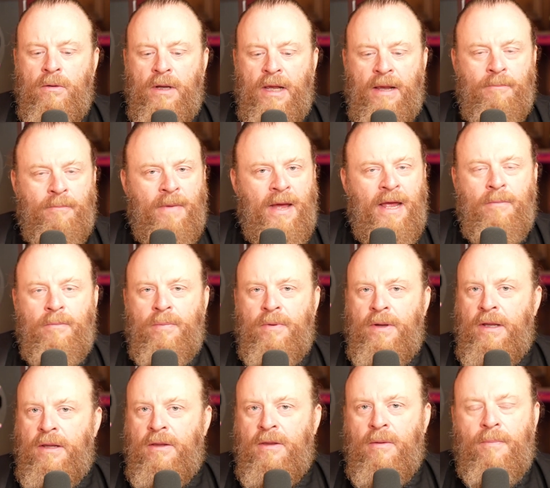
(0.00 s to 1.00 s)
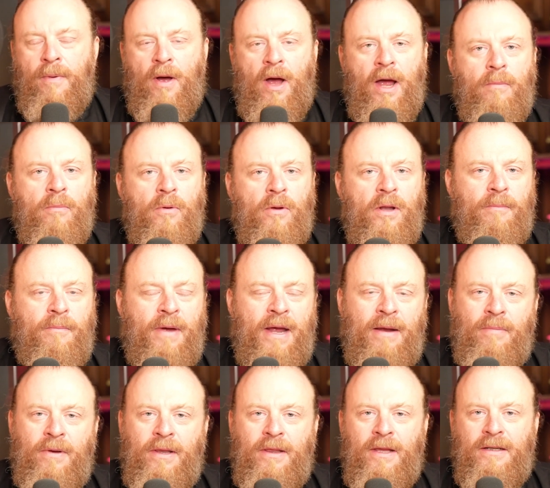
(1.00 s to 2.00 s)
it may be the Bible, it may
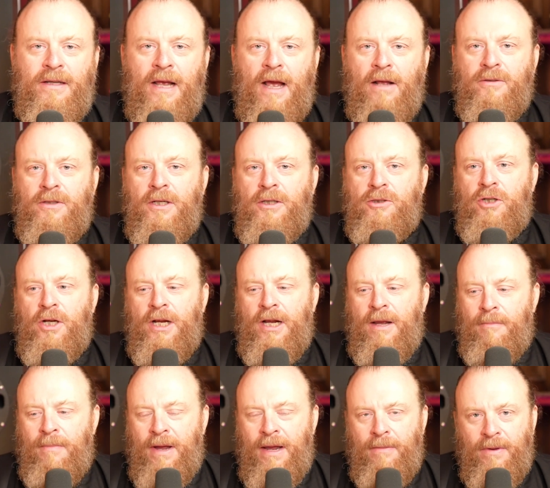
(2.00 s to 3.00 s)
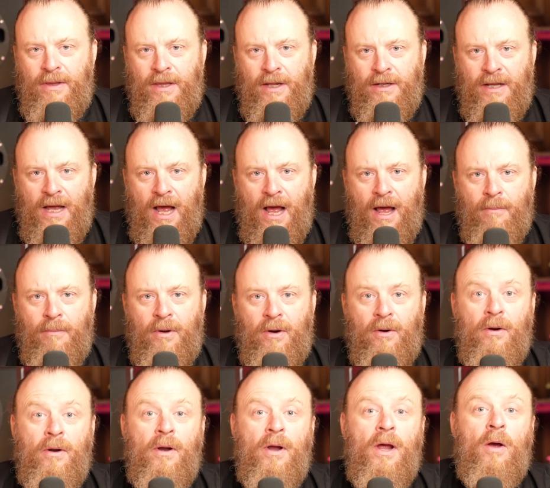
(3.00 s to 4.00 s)
be the Tao Te Ching, it may be the
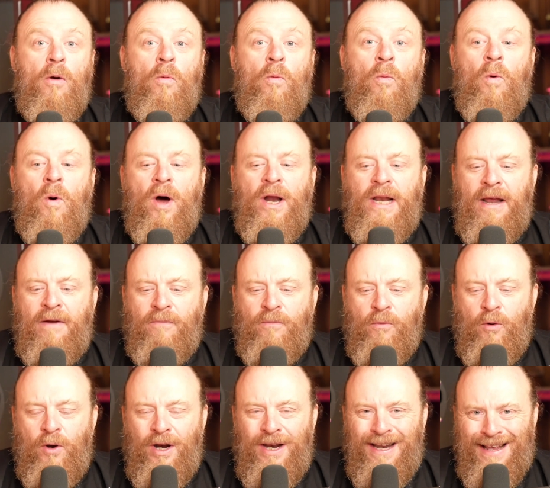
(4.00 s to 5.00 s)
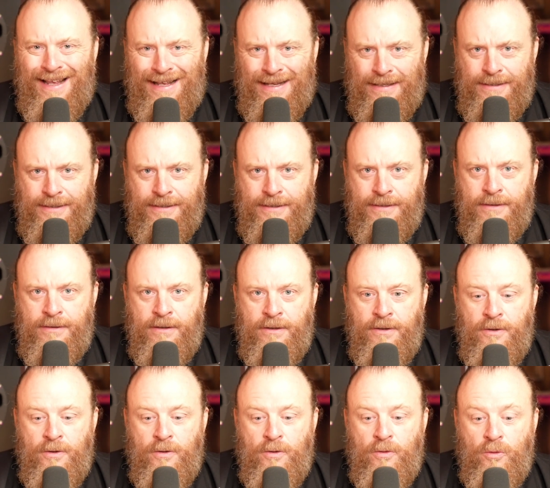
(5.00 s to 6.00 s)
Dharma. Whatever it is,
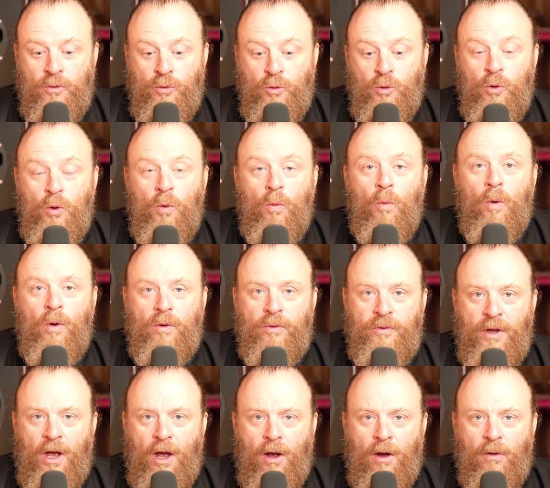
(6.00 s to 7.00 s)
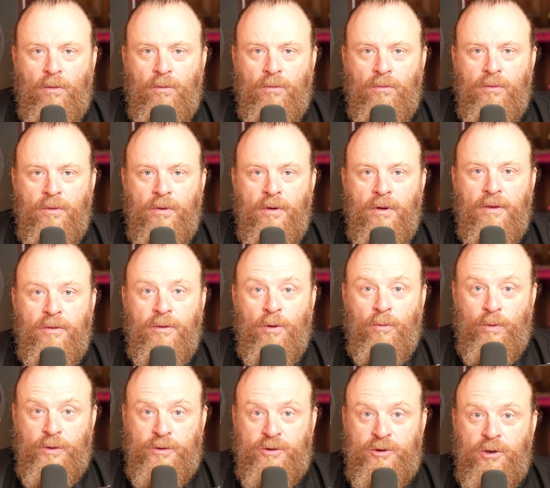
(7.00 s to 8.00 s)
you will know. The
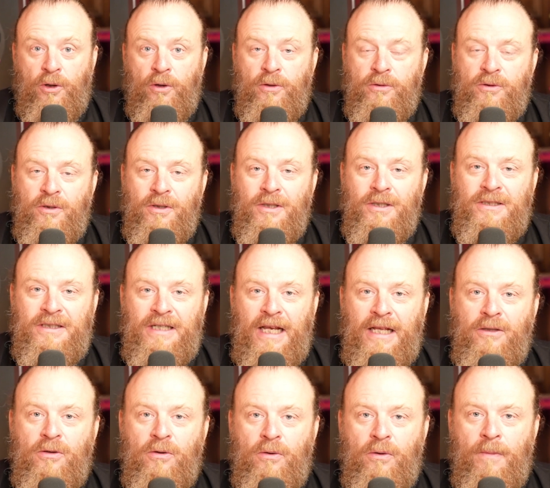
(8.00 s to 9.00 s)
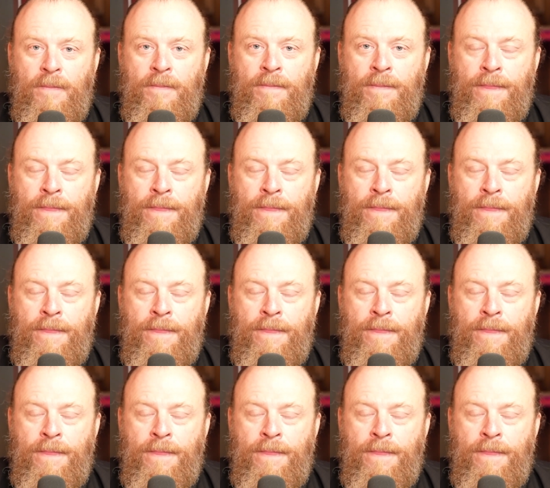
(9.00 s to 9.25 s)
return to the center